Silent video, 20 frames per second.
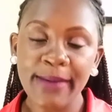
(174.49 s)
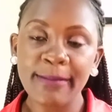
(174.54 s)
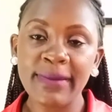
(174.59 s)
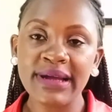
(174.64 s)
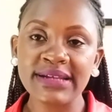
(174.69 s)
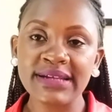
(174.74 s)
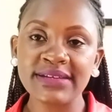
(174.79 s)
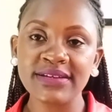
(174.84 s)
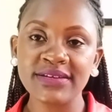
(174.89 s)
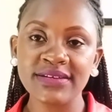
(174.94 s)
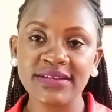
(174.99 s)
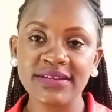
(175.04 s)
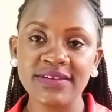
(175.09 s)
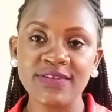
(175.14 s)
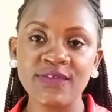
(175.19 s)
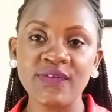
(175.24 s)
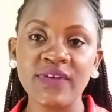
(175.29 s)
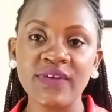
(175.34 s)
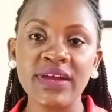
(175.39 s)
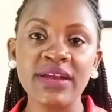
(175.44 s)
but it
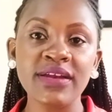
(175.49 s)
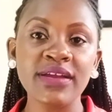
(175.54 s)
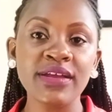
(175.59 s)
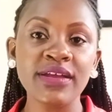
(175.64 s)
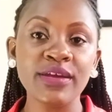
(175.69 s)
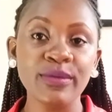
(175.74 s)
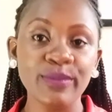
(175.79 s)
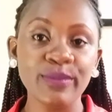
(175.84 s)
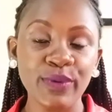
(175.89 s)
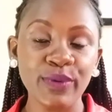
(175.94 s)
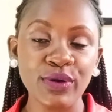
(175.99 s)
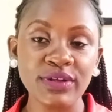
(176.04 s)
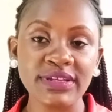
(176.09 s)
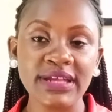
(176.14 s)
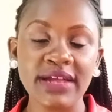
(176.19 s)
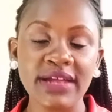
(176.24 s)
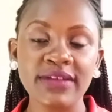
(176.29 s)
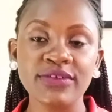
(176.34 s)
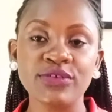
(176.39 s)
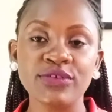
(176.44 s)
is very
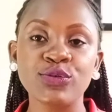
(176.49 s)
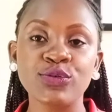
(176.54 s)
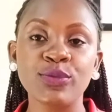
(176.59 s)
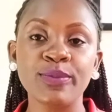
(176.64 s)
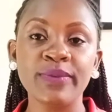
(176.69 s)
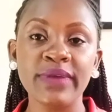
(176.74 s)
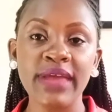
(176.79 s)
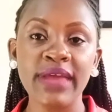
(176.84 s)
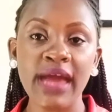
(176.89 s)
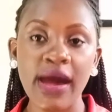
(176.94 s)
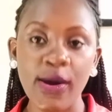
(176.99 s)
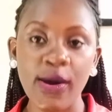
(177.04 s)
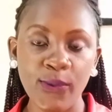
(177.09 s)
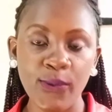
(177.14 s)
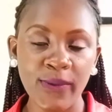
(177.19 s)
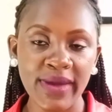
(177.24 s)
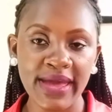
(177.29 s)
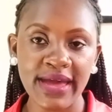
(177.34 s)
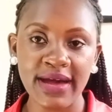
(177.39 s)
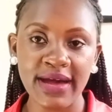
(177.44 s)
important to be
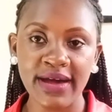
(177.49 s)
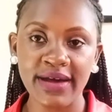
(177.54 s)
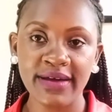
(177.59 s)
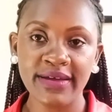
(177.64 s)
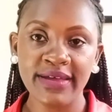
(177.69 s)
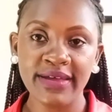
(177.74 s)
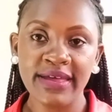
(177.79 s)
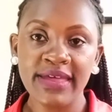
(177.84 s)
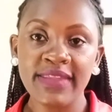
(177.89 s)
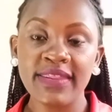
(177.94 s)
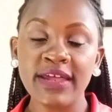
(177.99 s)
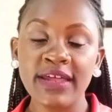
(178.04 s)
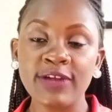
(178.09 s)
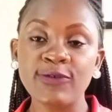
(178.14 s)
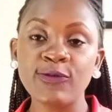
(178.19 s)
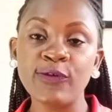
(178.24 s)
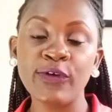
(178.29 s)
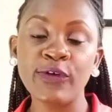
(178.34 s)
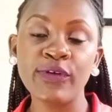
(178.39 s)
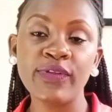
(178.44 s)
aware that
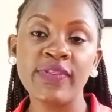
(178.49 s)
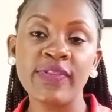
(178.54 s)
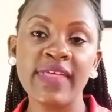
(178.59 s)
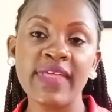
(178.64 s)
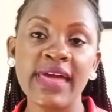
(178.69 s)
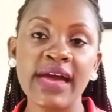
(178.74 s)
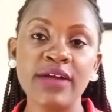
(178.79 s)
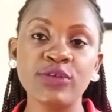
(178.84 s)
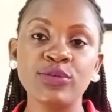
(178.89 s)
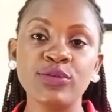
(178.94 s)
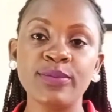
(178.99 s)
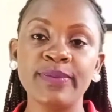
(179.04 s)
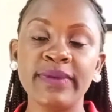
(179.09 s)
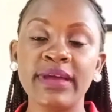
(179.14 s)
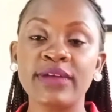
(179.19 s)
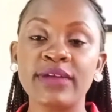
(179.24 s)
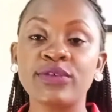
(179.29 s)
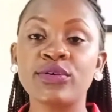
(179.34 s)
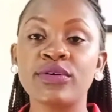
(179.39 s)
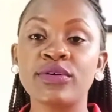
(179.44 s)
for there to be
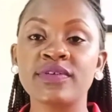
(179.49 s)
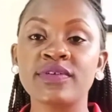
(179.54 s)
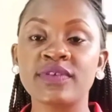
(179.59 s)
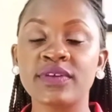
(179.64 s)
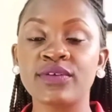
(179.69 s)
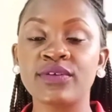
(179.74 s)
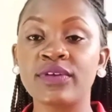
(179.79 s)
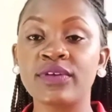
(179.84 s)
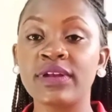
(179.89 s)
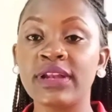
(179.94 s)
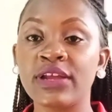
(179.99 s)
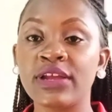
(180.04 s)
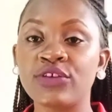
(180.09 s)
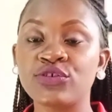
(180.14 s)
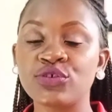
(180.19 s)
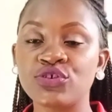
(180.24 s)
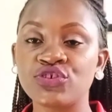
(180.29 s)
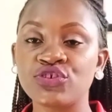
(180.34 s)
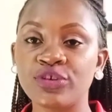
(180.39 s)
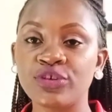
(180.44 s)
a toxic
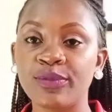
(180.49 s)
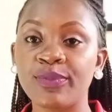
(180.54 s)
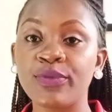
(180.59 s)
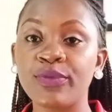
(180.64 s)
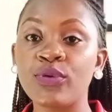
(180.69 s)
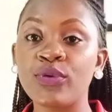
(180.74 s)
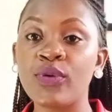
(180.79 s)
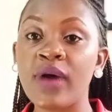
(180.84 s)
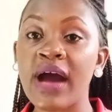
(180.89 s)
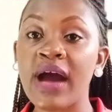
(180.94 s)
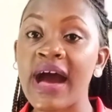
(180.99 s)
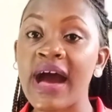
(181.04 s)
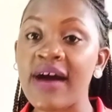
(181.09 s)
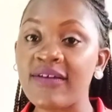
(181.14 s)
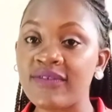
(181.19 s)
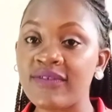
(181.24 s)
relationship, you have